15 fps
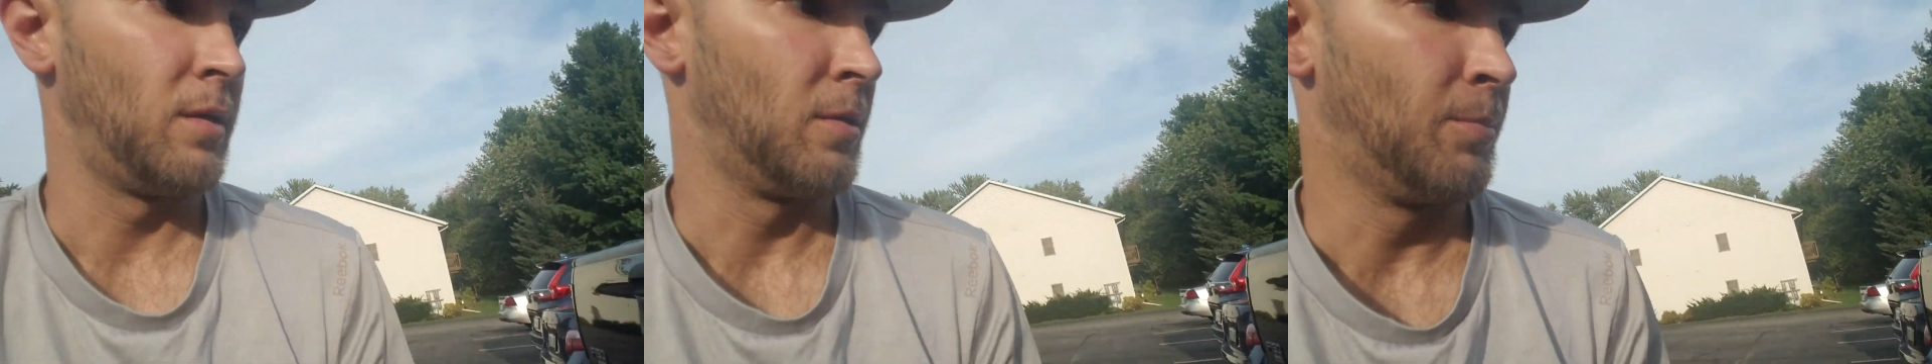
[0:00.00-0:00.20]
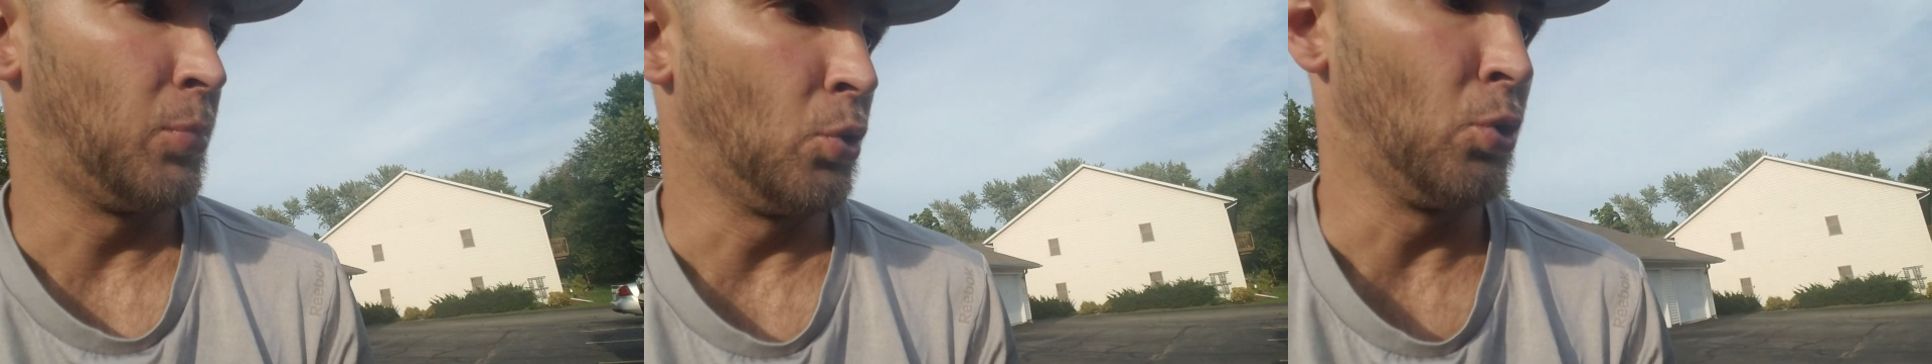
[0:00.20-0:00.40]

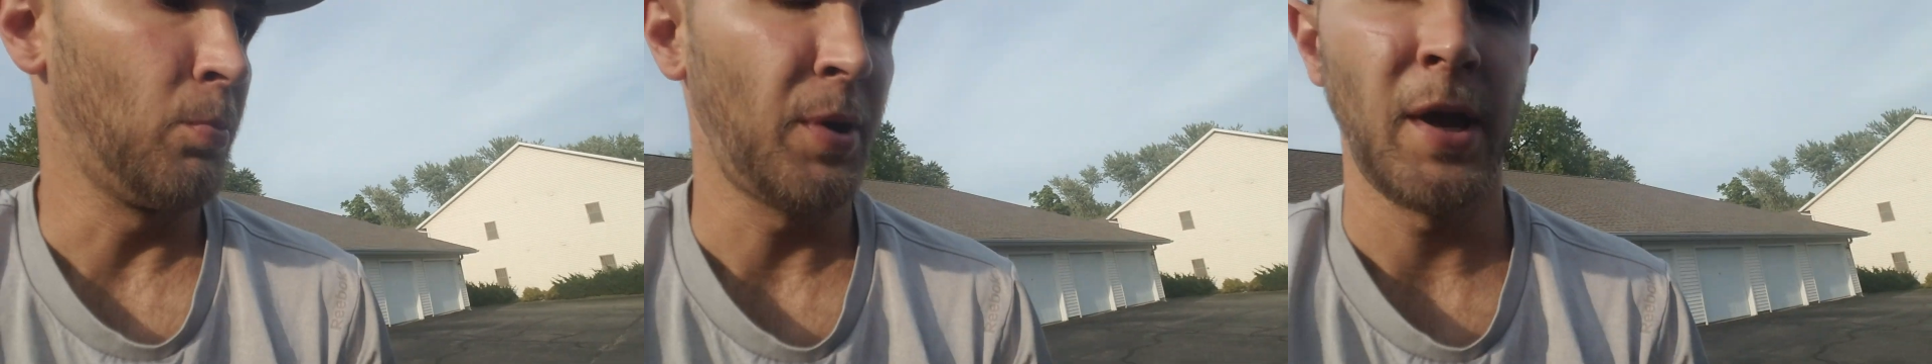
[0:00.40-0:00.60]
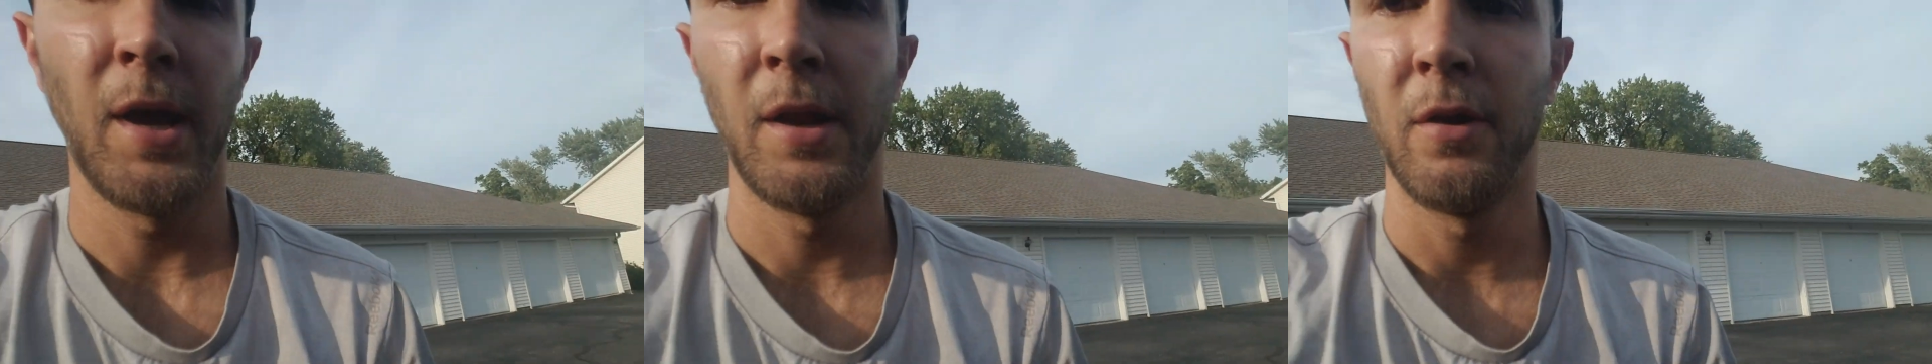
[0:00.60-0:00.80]
the bolt
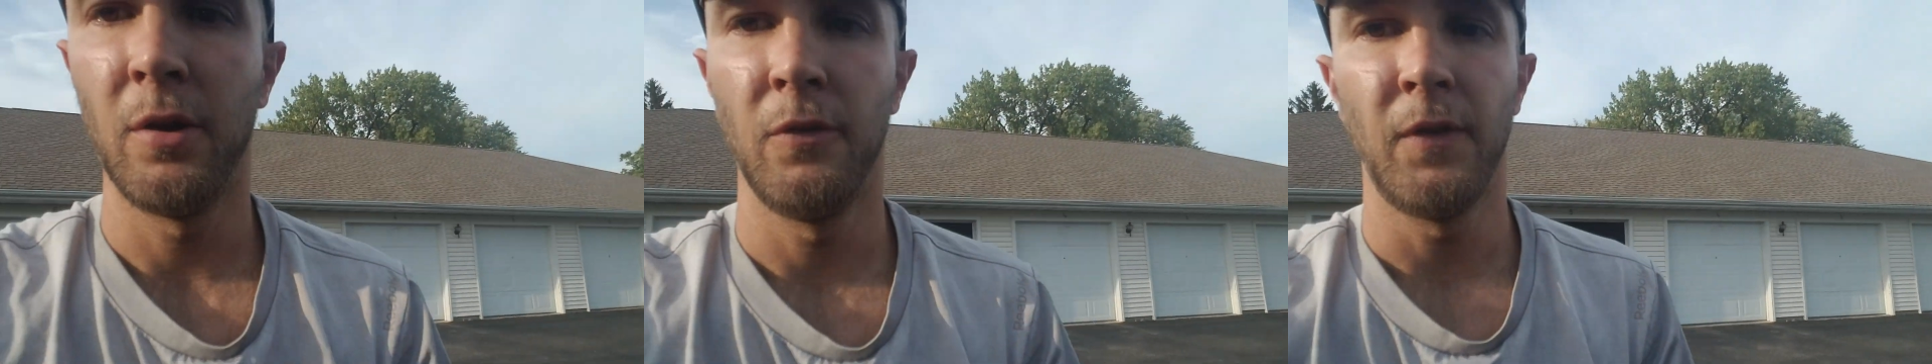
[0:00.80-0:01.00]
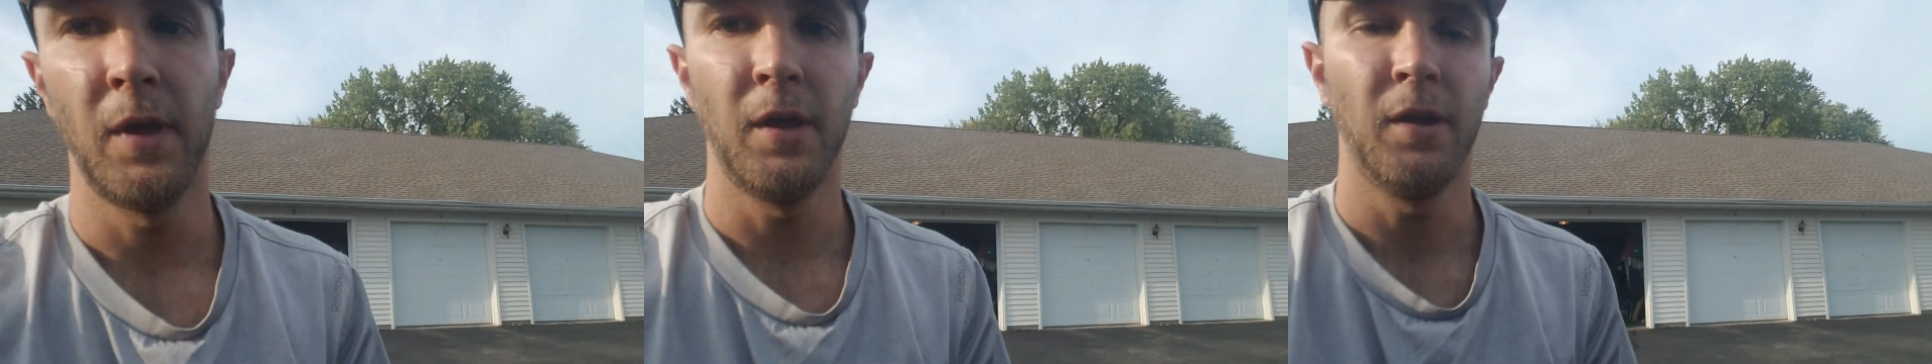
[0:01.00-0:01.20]

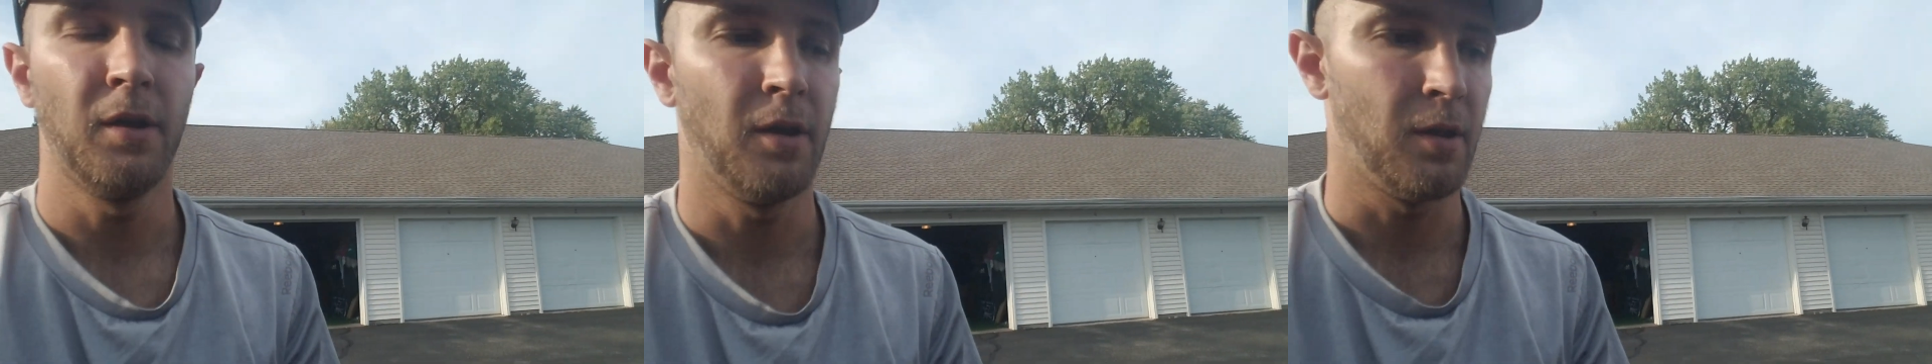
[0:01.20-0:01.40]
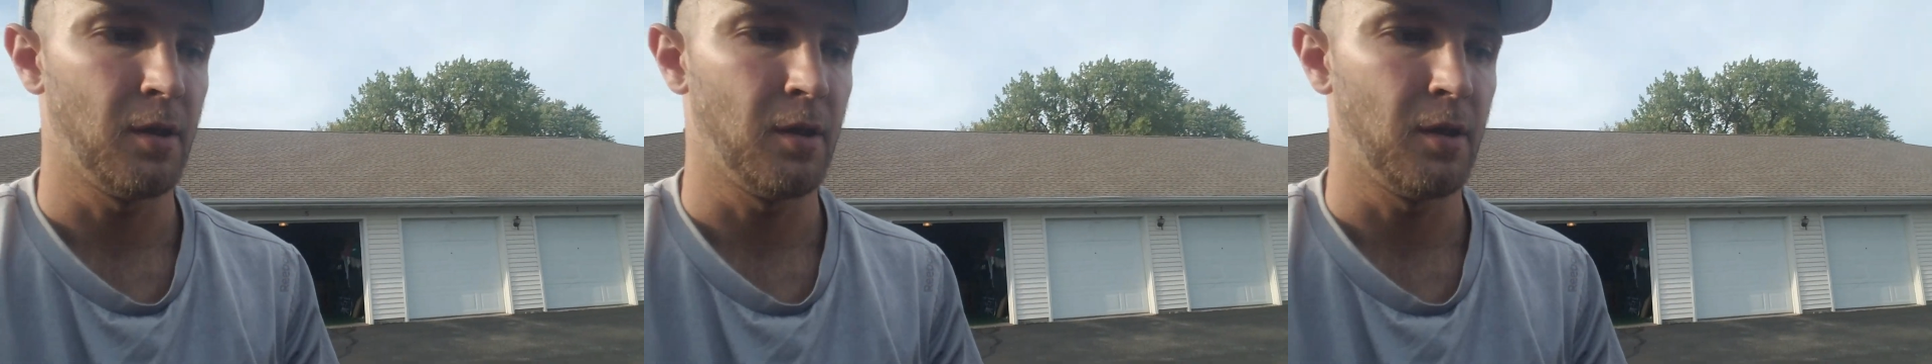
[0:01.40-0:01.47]
pattern then